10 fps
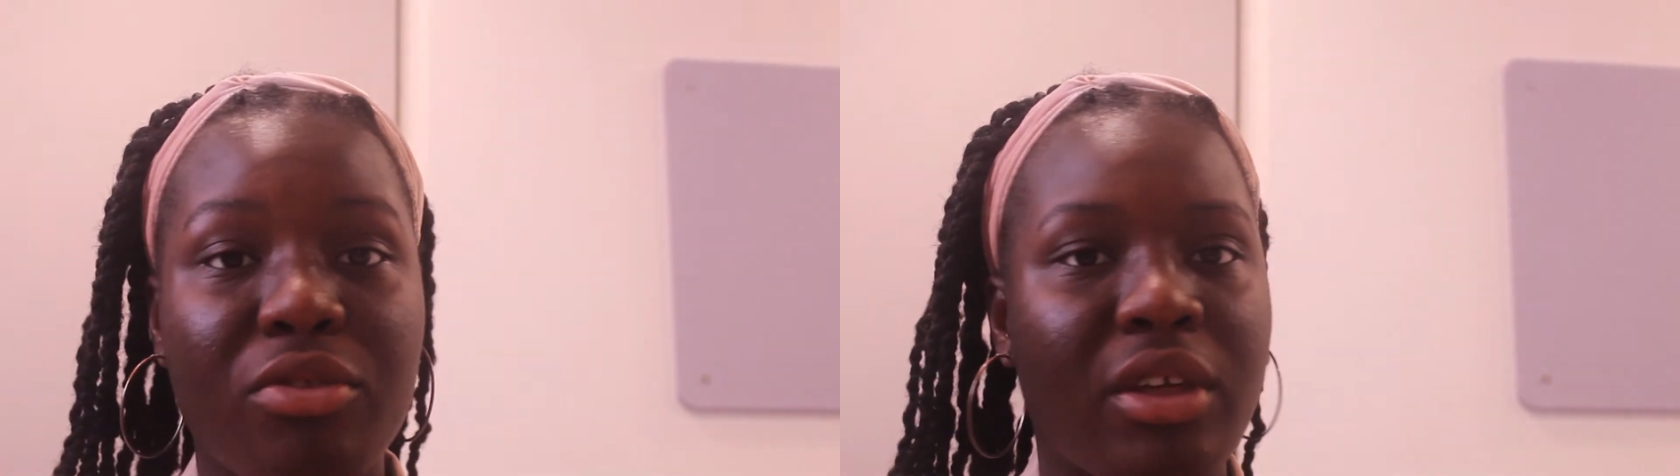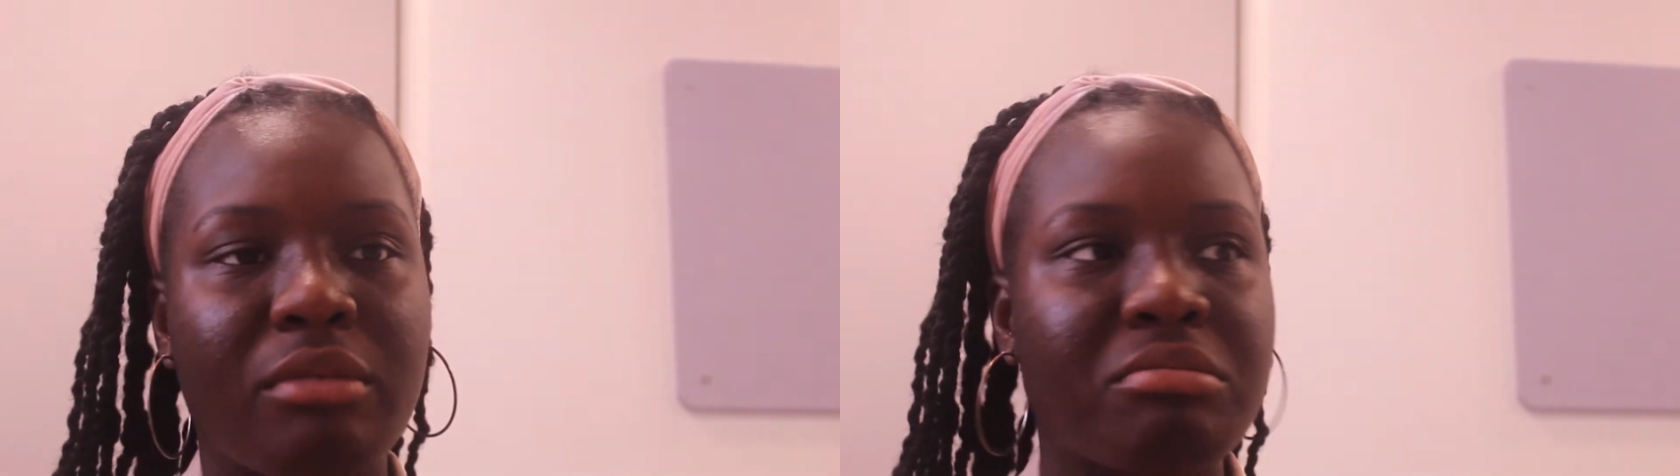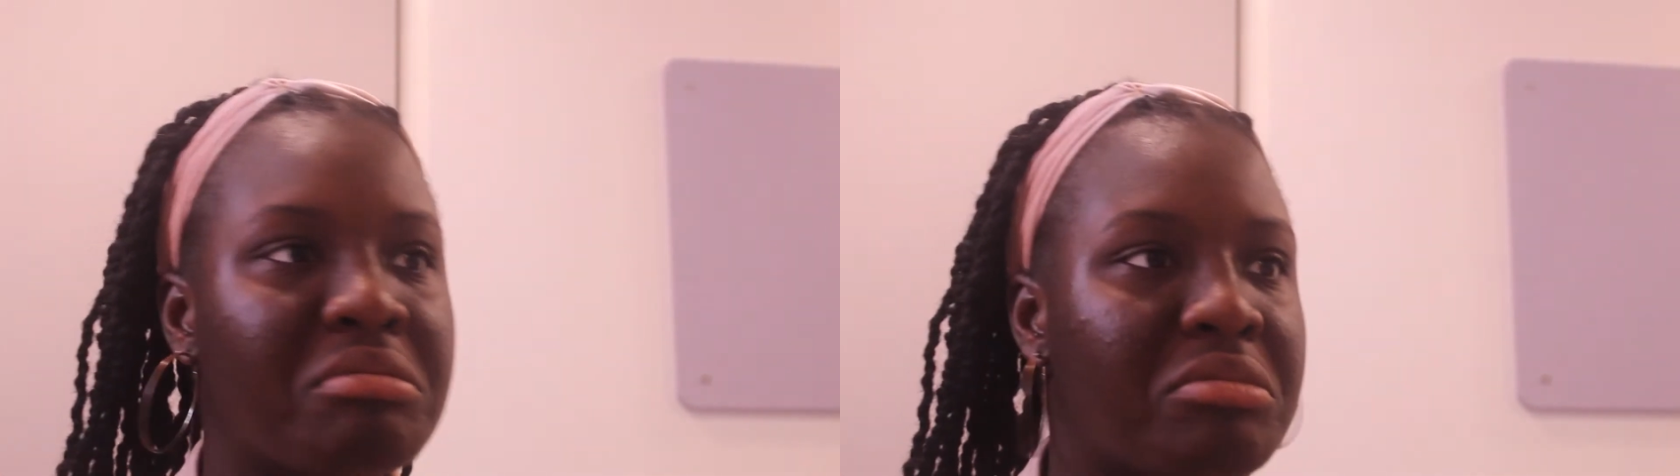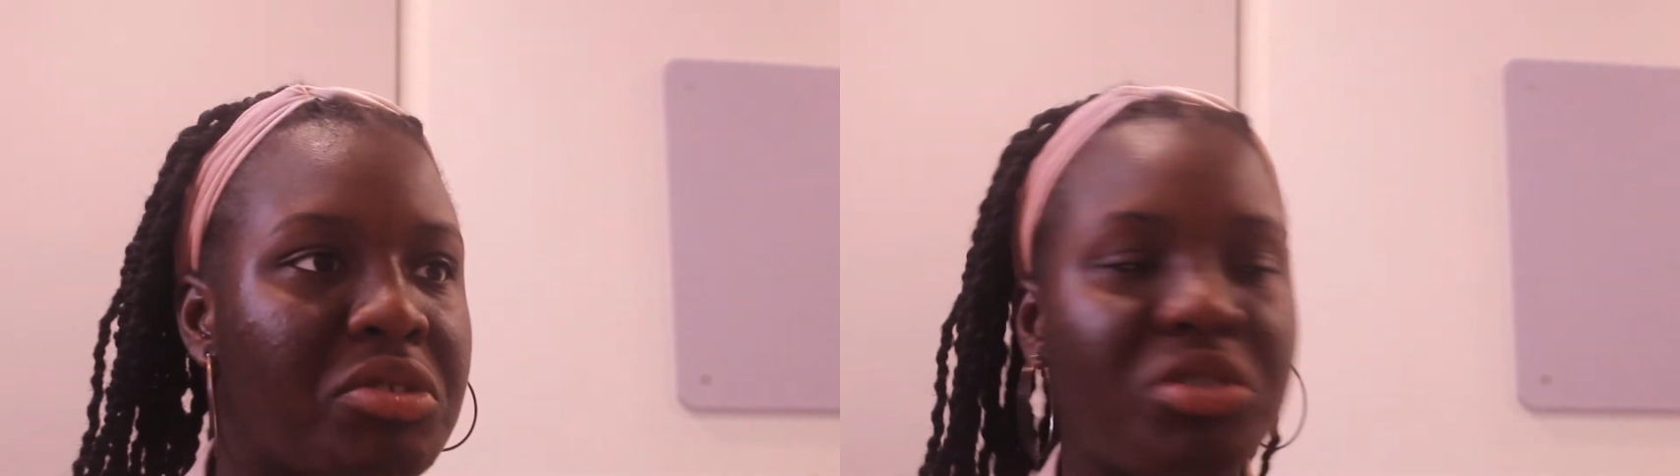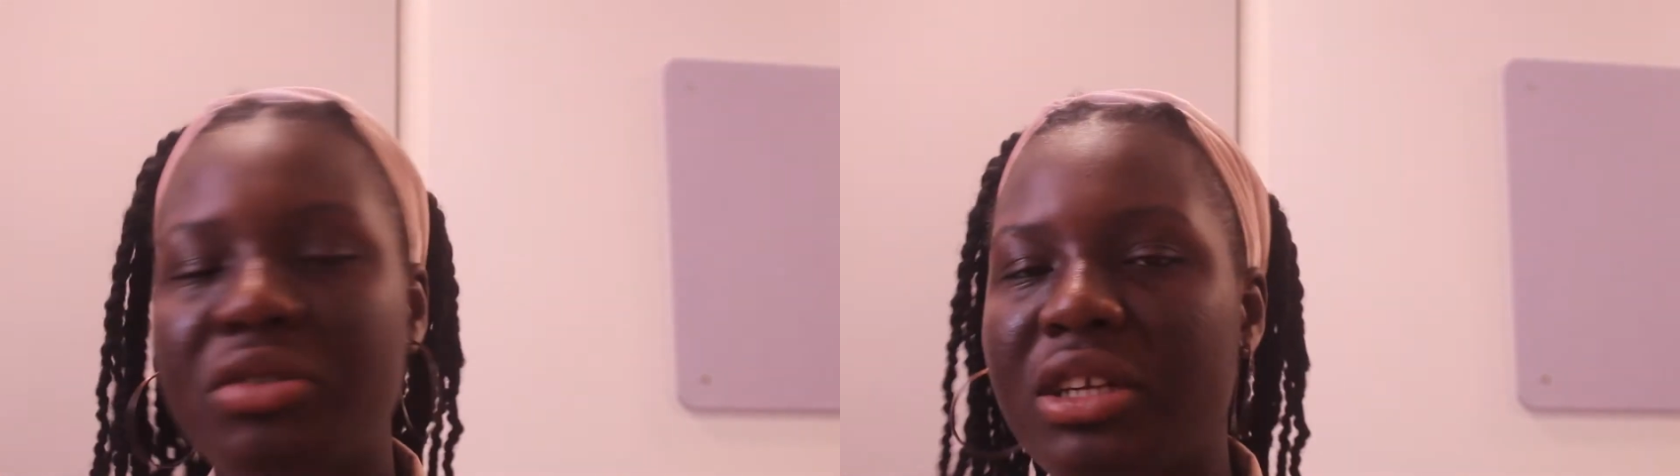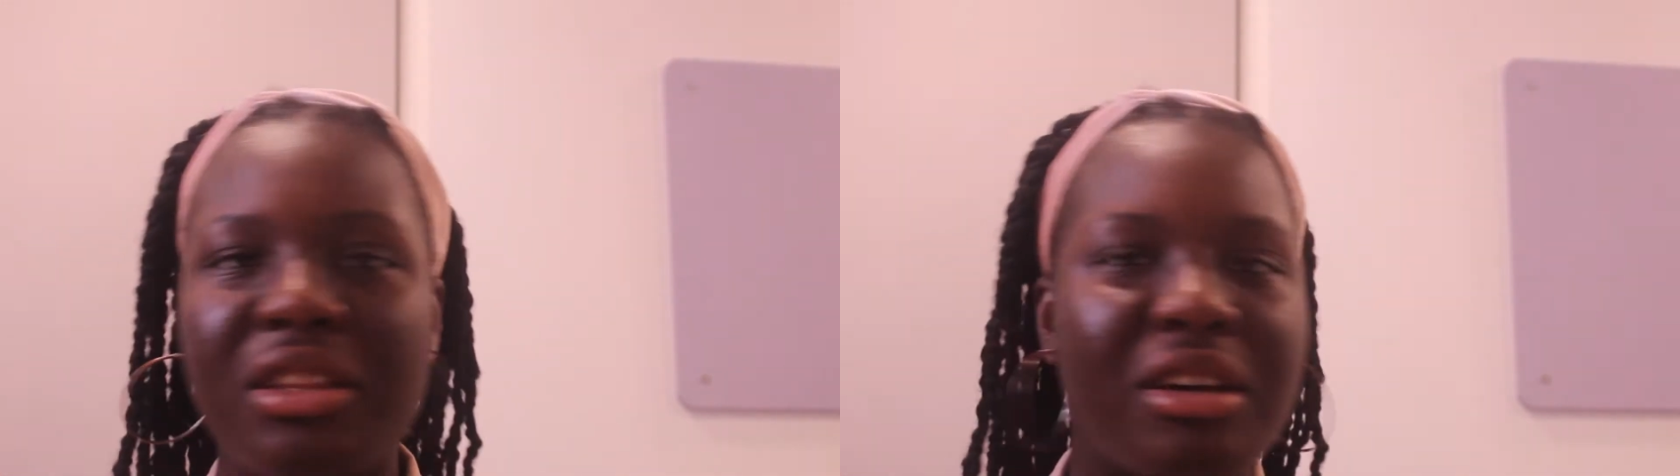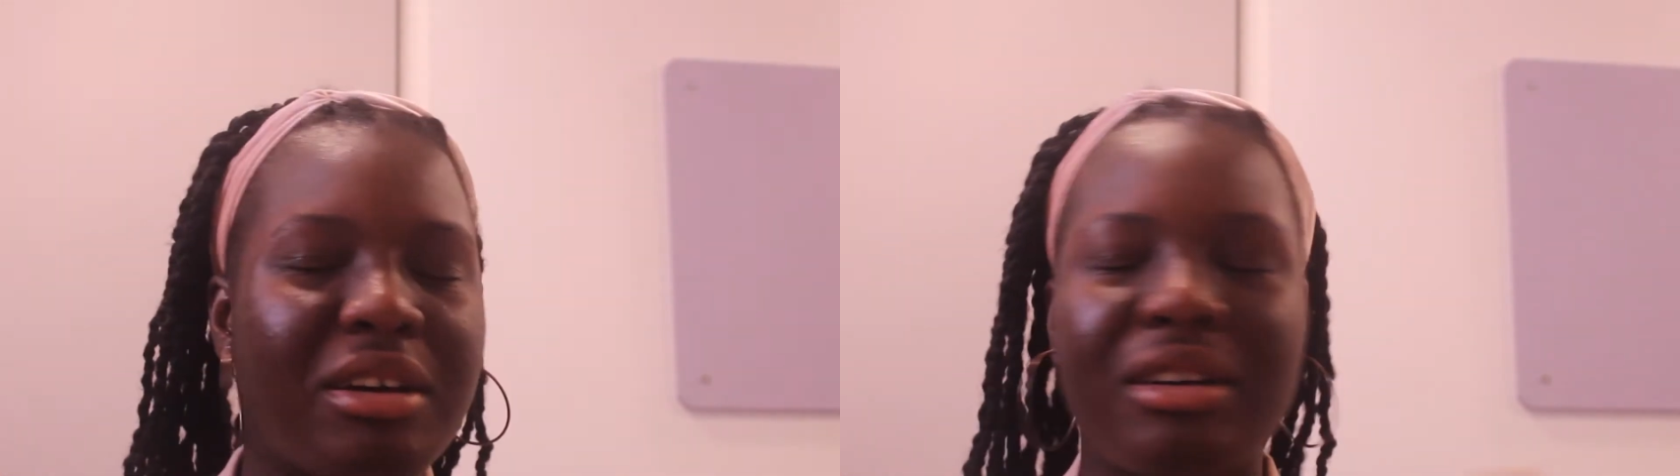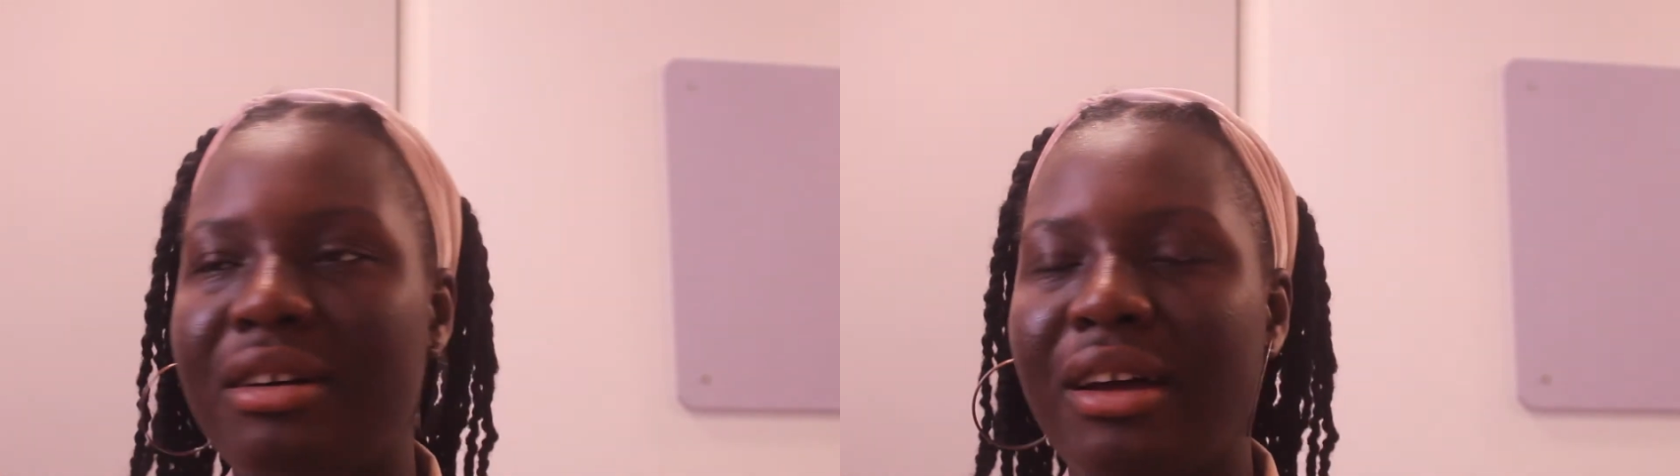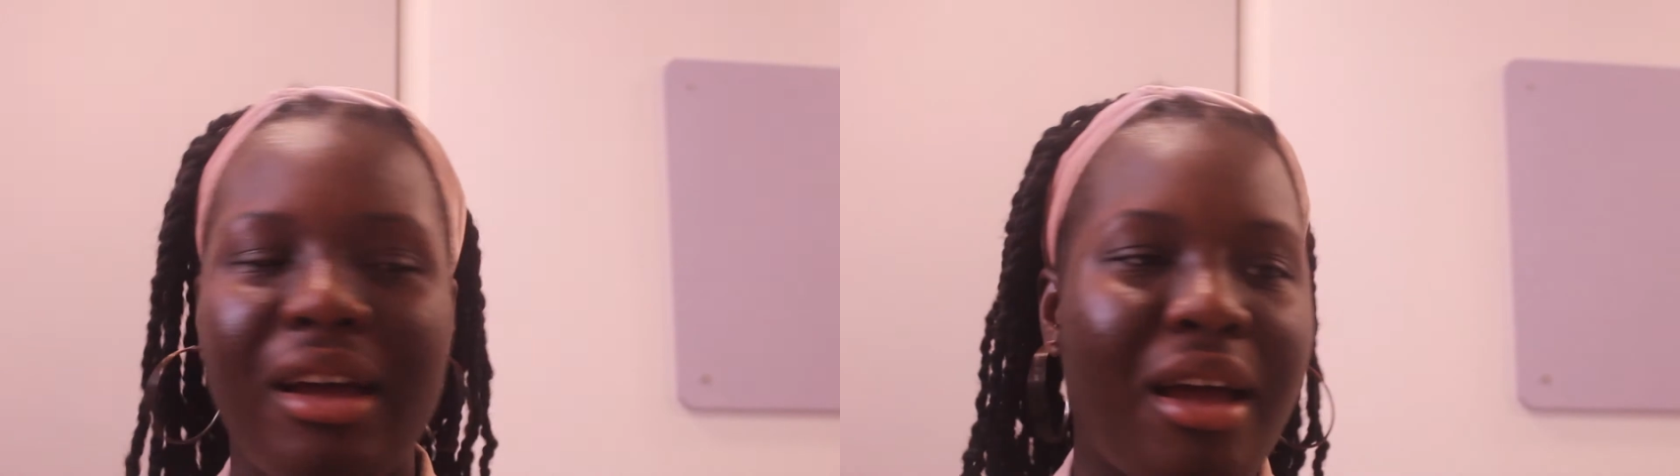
that using the